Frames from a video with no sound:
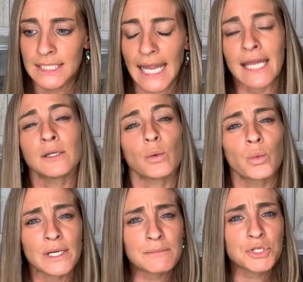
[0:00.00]
And
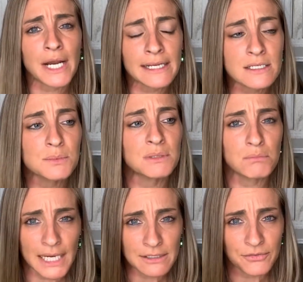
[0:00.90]
what I'm trying to be
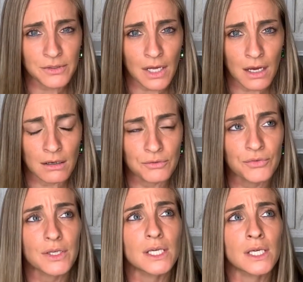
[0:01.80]
mindful of
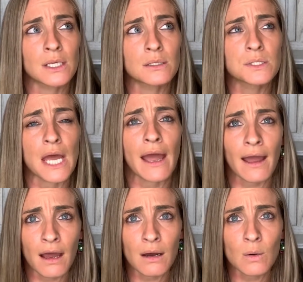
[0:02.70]
is
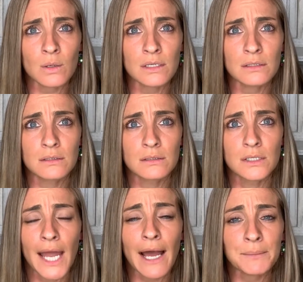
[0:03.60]
how
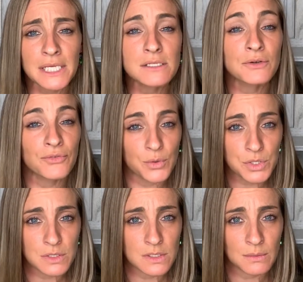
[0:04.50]
how many
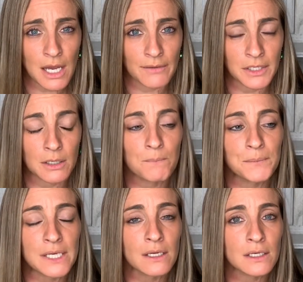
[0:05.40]
devotions I'm having,
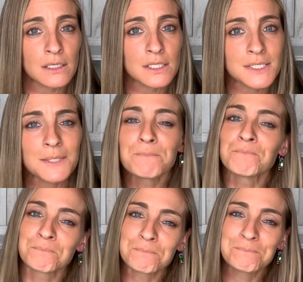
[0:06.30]
because
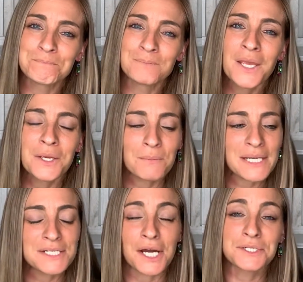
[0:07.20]
hmm, my
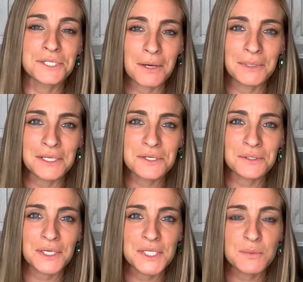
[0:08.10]

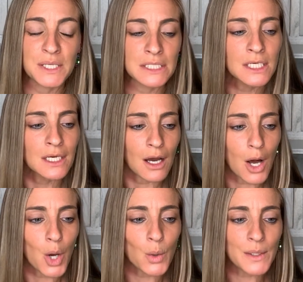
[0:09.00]
non-denominational husband
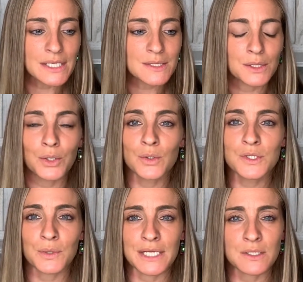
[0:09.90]
always
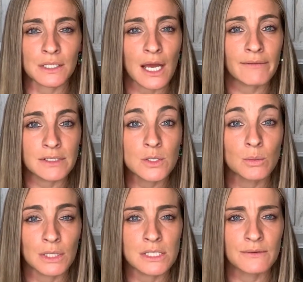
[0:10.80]
knows when I start having too
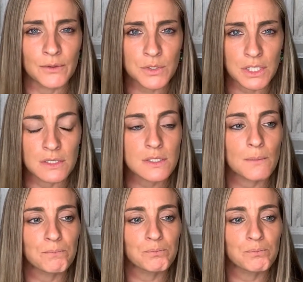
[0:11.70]
many devotions.